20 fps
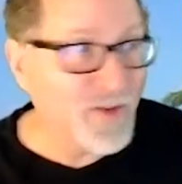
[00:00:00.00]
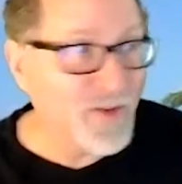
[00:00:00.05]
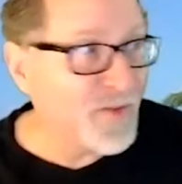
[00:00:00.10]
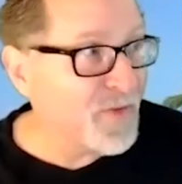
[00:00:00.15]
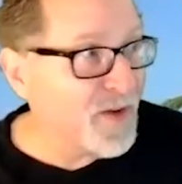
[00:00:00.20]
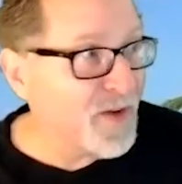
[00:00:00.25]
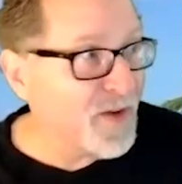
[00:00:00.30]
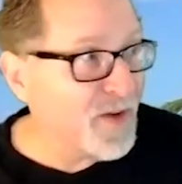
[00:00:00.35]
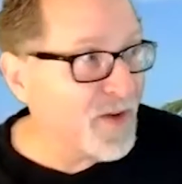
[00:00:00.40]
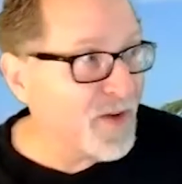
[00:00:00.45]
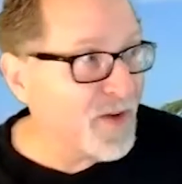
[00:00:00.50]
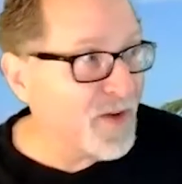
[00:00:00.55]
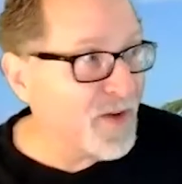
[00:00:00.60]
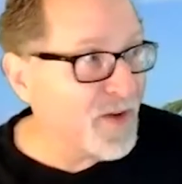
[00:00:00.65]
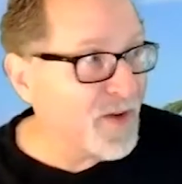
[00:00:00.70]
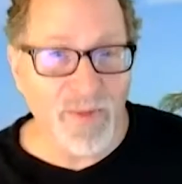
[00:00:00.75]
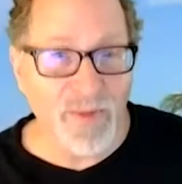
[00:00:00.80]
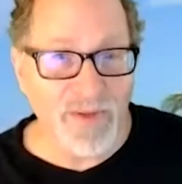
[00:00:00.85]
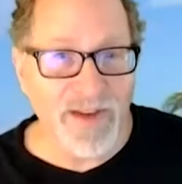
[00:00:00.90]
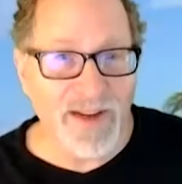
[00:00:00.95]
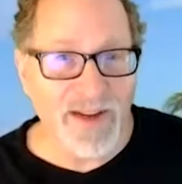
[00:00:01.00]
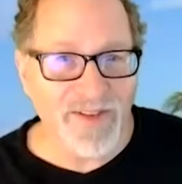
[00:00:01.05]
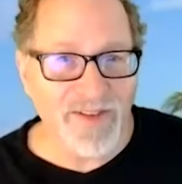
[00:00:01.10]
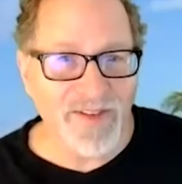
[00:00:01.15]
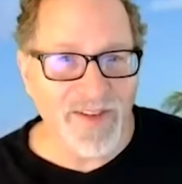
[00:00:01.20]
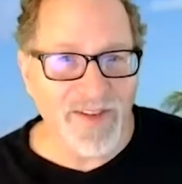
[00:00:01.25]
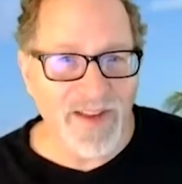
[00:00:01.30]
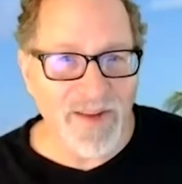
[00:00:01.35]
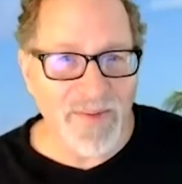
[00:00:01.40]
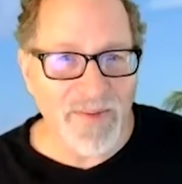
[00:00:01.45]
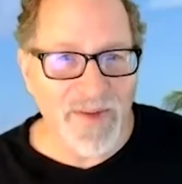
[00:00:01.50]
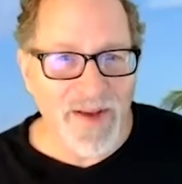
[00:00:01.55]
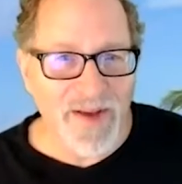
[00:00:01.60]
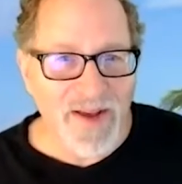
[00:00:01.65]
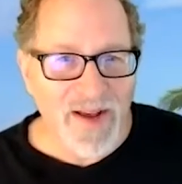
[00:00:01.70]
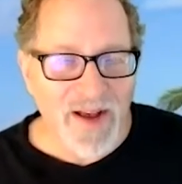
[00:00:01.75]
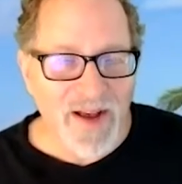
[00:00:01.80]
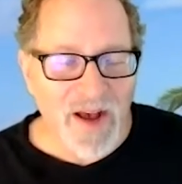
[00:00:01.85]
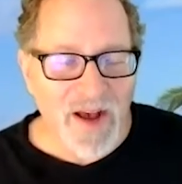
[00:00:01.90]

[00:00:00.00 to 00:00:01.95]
if you're not sitting next to them,